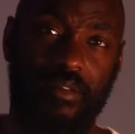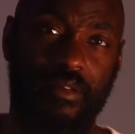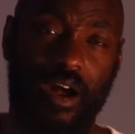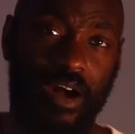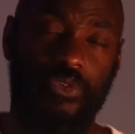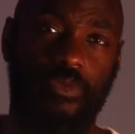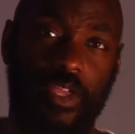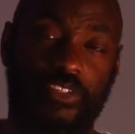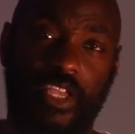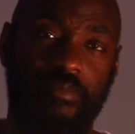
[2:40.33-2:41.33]

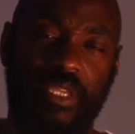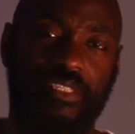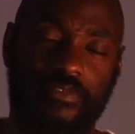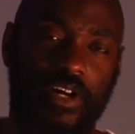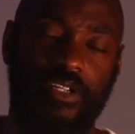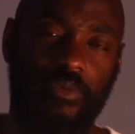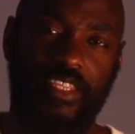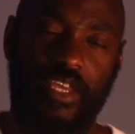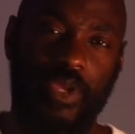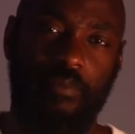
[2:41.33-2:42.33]
hardware, certain bits of
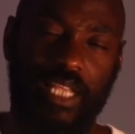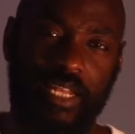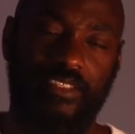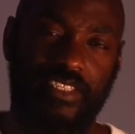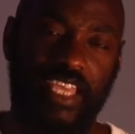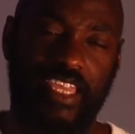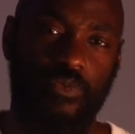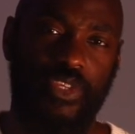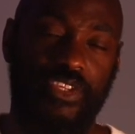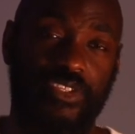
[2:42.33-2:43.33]
hardware that we are planning to
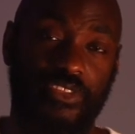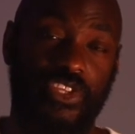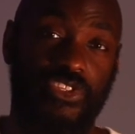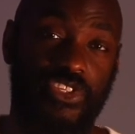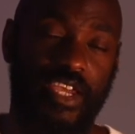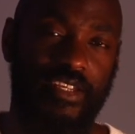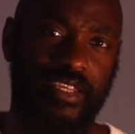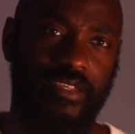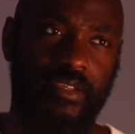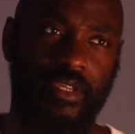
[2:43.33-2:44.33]
take with us on this
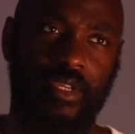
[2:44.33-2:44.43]
journey,